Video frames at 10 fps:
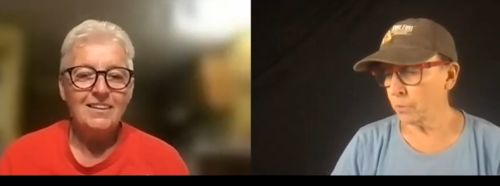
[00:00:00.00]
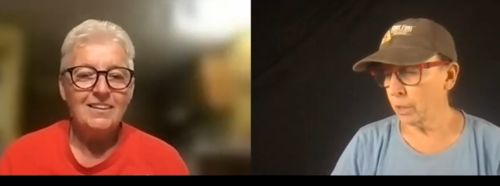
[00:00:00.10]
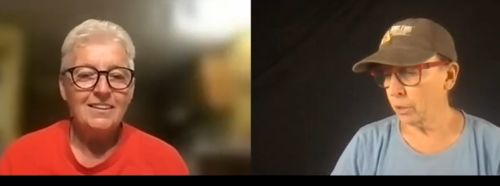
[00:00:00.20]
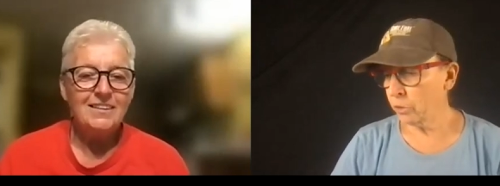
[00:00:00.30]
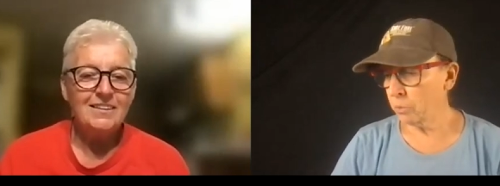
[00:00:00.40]

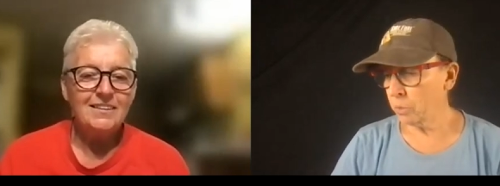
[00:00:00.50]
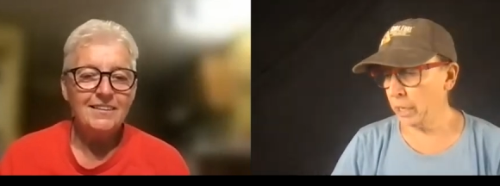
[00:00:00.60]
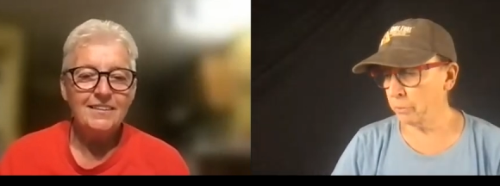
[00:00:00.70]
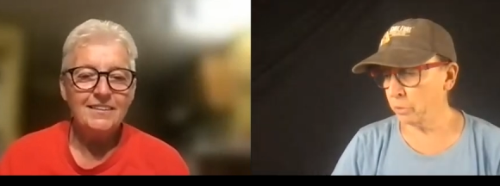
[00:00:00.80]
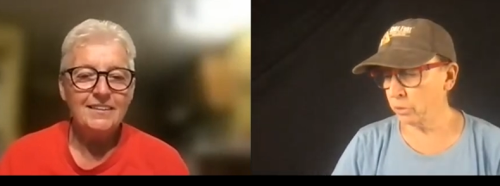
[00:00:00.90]
Speaker 1: you know,
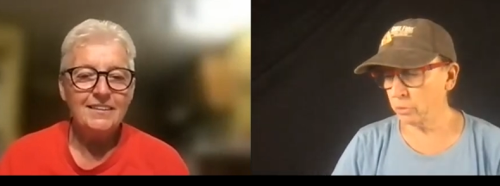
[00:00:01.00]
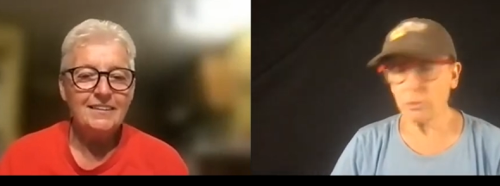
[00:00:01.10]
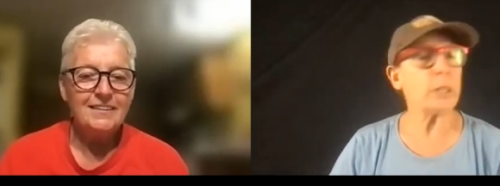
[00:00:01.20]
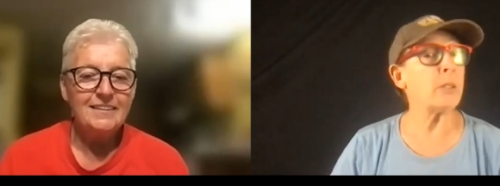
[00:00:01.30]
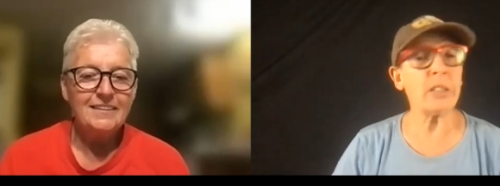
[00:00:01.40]
sometimes
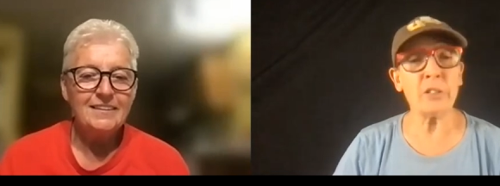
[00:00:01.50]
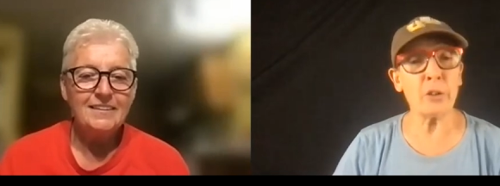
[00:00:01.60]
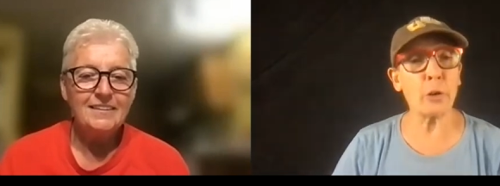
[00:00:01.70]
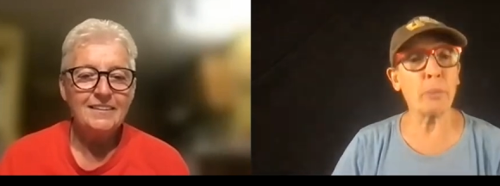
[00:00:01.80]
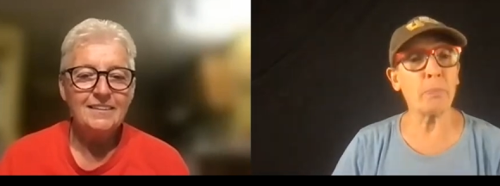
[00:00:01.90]
it's
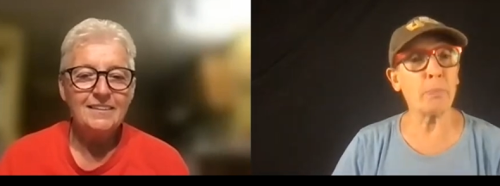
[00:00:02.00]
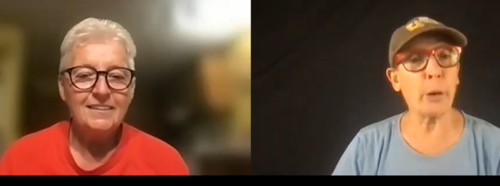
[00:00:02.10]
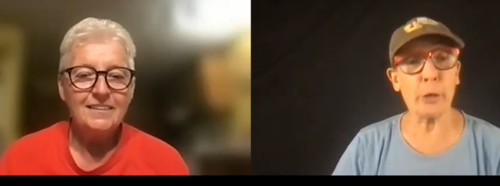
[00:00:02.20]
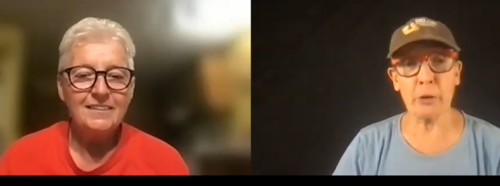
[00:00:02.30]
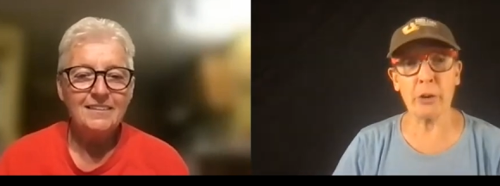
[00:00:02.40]
easier to
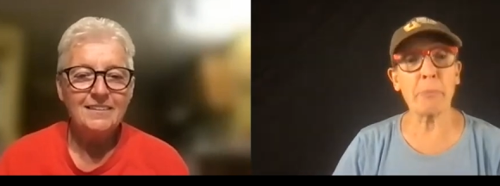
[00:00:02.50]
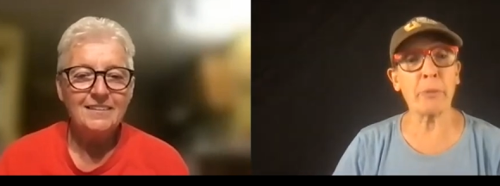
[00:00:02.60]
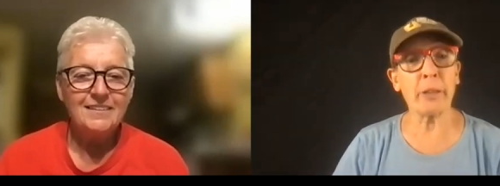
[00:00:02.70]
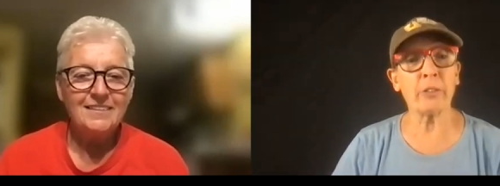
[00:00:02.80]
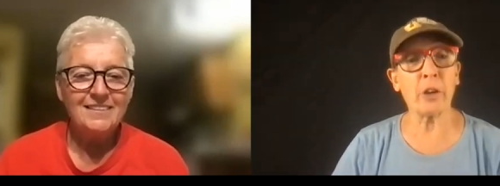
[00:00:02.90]
partner up
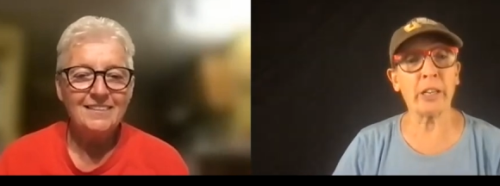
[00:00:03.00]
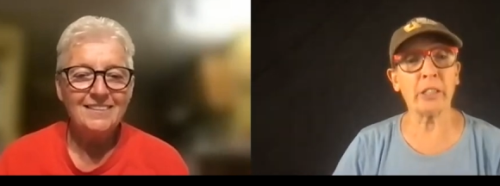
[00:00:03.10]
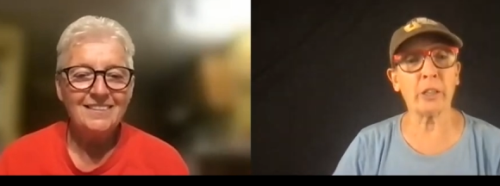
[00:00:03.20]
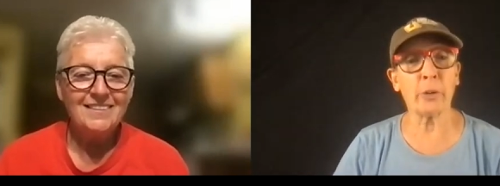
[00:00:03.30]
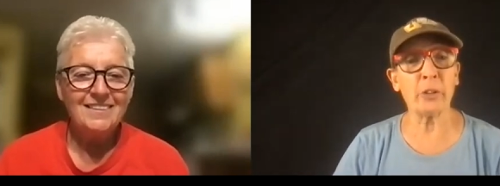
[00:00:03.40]
than try
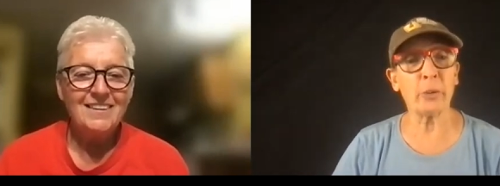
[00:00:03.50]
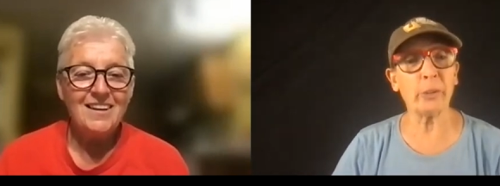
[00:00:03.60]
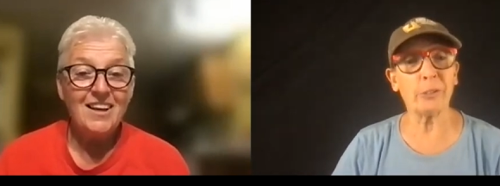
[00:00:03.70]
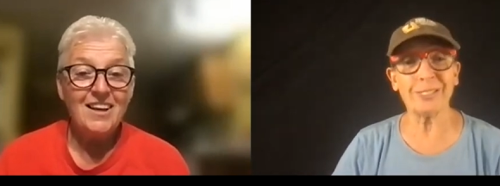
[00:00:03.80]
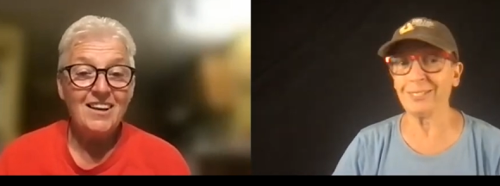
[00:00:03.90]
and go on your
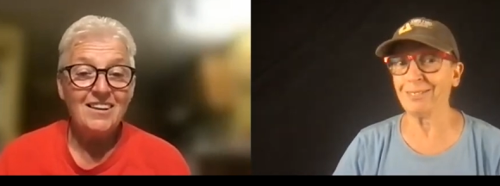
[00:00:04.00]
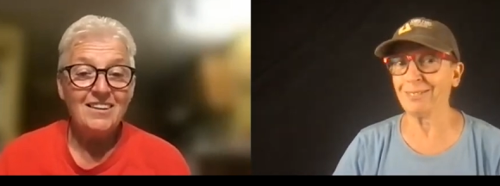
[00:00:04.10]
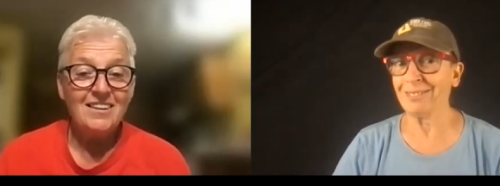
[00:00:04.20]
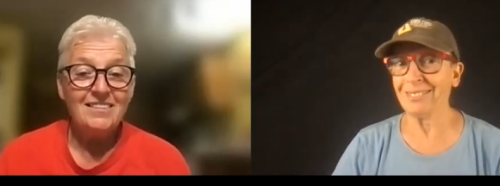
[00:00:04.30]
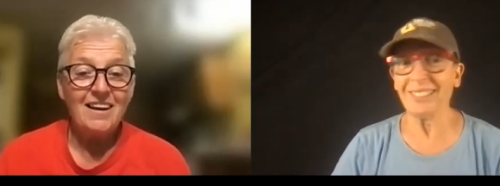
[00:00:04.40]
own.
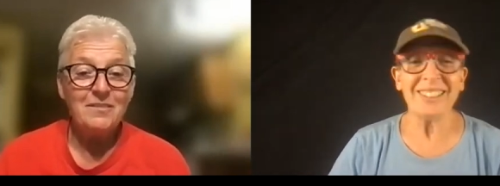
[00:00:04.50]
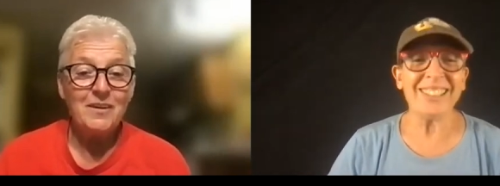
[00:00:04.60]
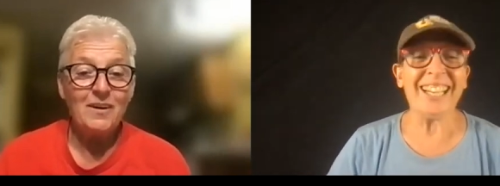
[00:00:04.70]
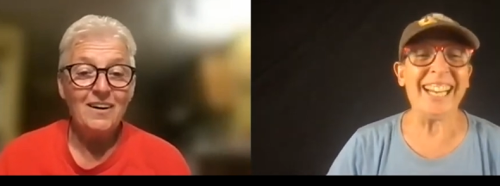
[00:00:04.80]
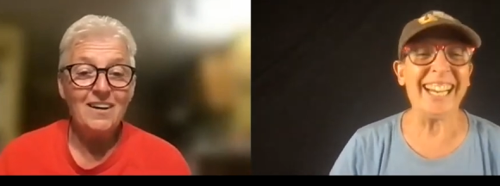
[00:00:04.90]
That
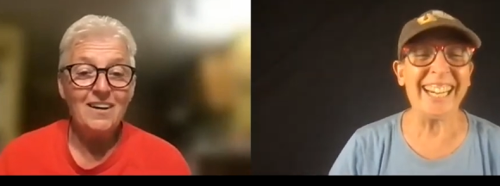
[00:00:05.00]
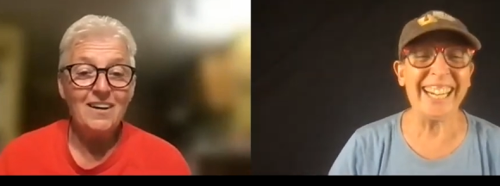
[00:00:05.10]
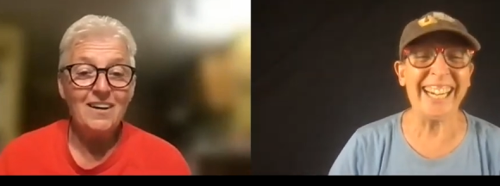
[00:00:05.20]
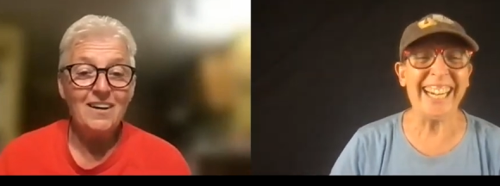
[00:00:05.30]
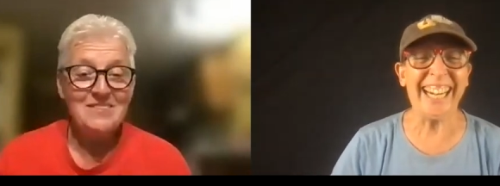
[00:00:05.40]
would be awesome.
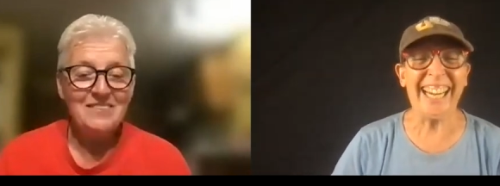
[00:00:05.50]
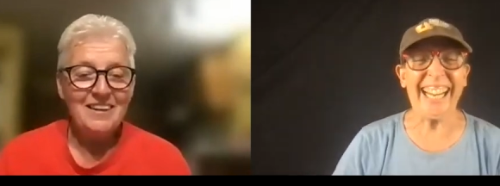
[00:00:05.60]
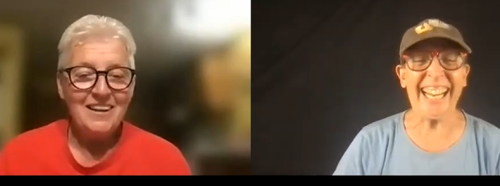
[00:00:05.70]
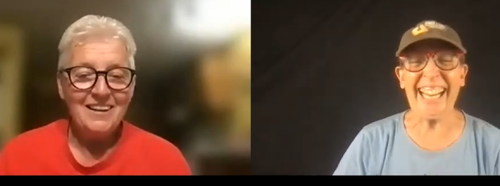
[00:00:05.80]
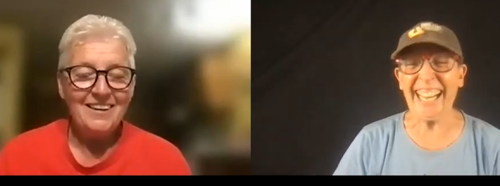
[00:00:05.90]

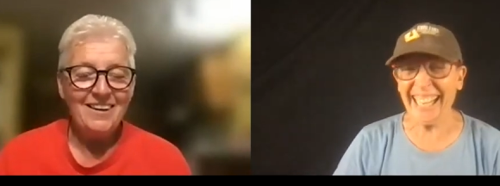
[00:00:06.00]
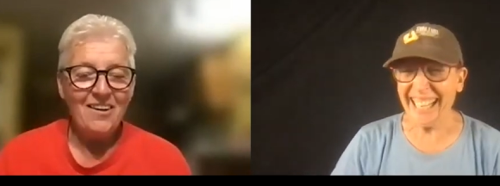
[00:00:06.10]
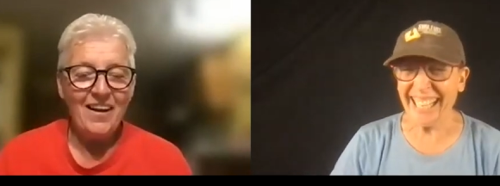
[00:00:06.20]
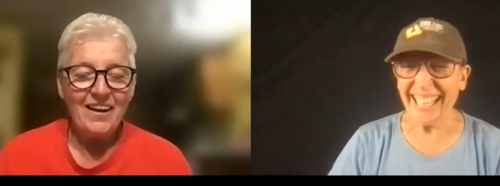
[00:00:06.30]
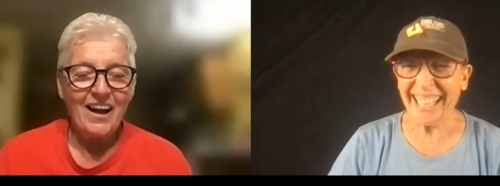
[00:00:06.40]
Speaker 2: you know,
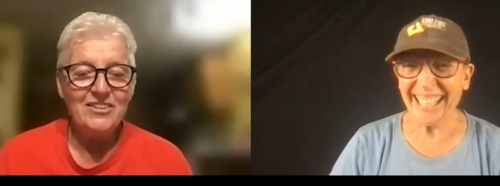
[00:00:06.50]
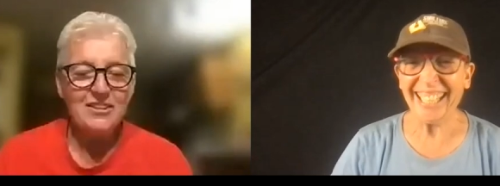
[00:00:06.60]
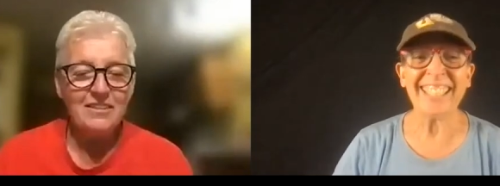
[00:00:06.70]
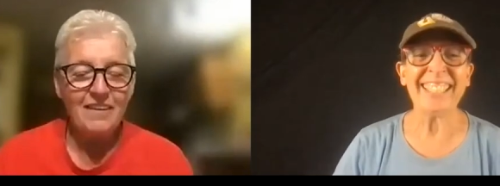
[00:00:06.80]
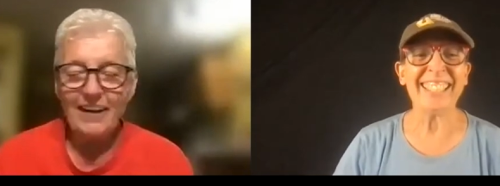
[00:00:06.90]
like I
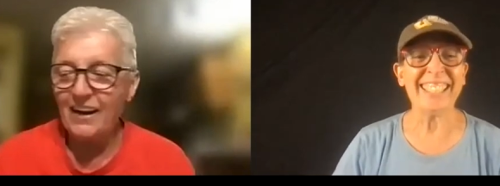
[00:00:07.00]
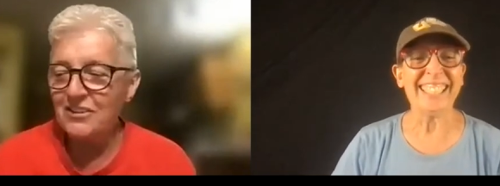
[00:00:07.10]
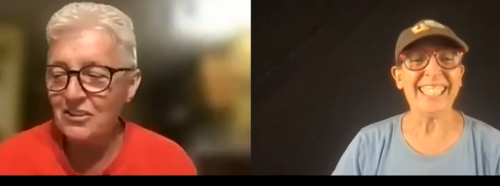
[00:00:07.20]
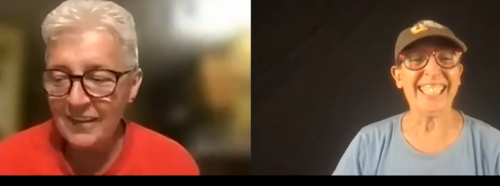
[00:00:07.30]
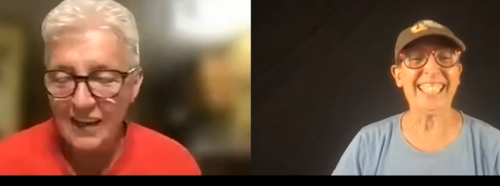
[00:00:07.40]
knew, like I
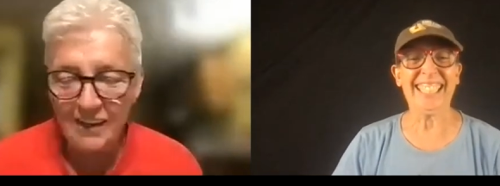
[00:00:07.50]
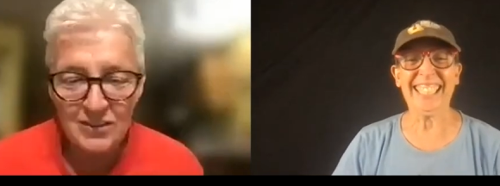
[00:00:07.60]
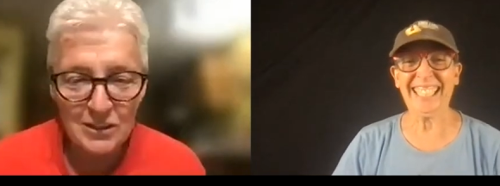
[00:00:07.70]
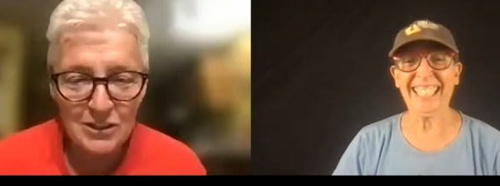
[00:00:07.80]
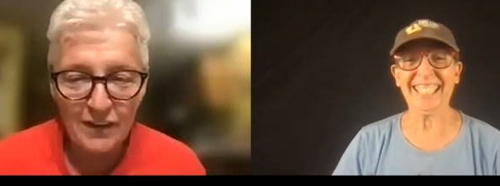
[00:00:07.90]
knew we'd have so
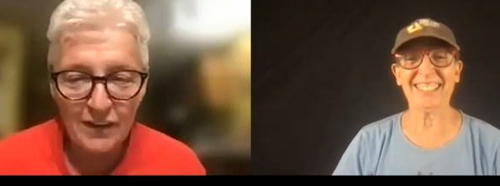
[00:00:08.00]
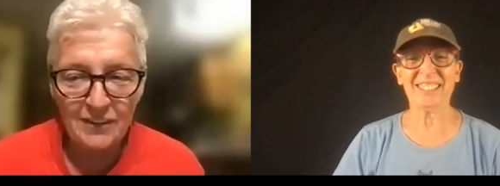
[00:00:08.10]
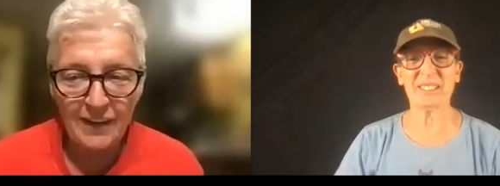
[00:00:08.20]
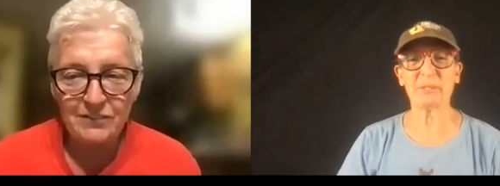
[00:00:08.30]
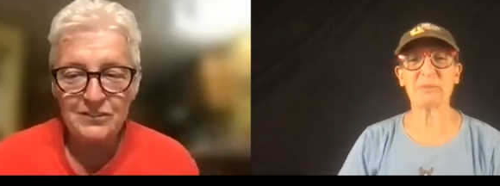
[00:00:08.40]
much fun,
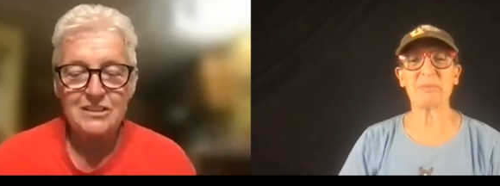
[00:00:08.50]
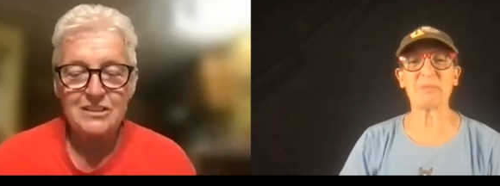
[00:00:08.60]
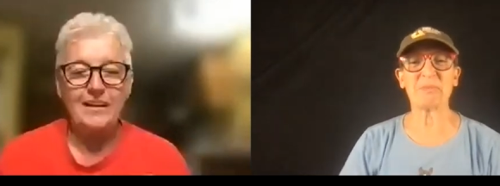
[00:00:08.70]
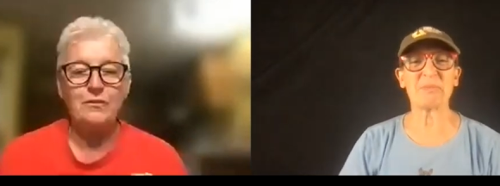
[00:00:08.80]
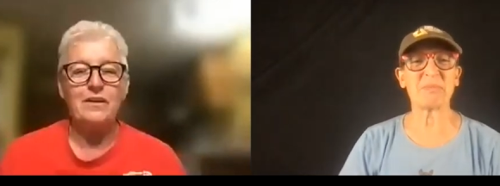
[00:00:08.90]
like just
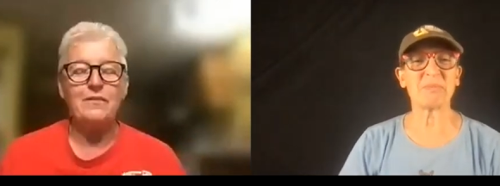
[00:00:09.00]
like we